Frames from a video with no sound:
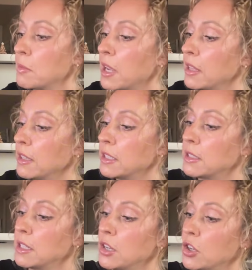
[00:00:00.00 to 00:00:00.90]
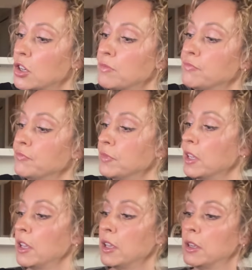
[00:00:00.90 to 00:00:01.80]
My list here,
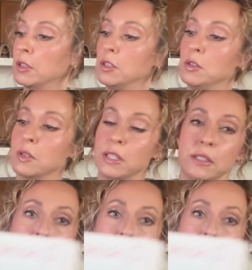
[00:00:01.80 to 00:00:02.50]
you can